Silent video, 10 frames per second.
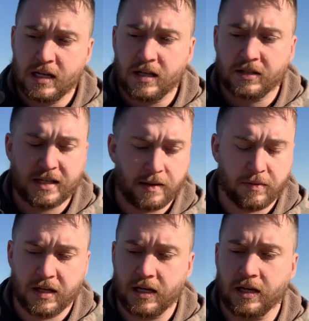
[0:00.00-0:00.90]
Same
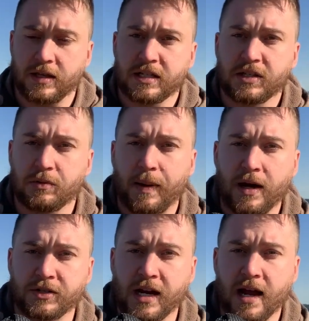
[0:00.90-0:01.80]
thing on this little
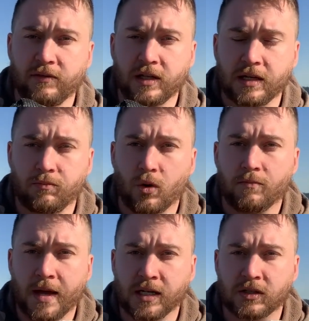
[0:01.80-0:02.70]
pouch. I have like more
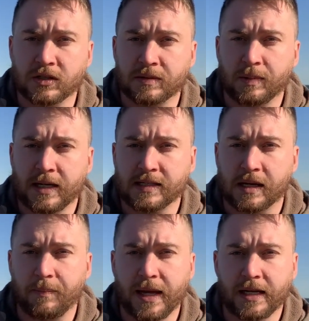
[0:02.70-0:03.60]
medical supplies
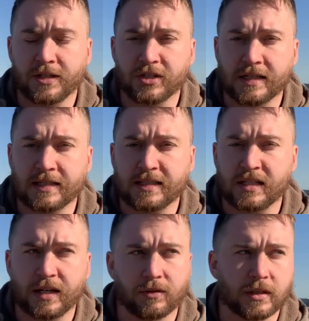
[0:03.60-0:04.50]
like bandages,
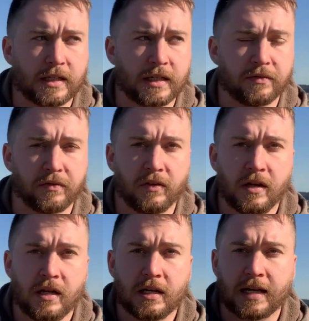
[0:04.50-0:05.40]
sting relief,
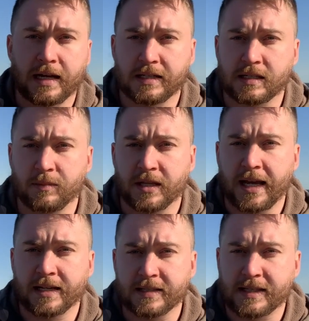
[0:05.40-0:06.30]
kind of some of the
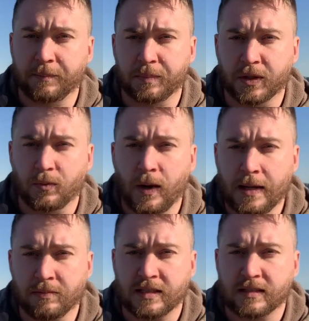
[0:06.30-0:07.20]
antiseptic
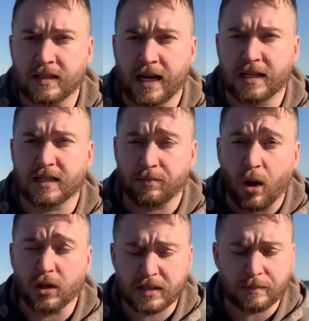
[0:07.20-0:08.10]
wipes and kind of
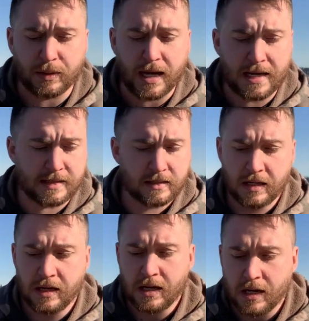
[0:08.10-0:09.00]
smaller supplies.
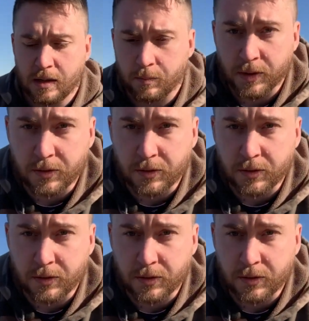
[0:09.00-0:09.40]
But the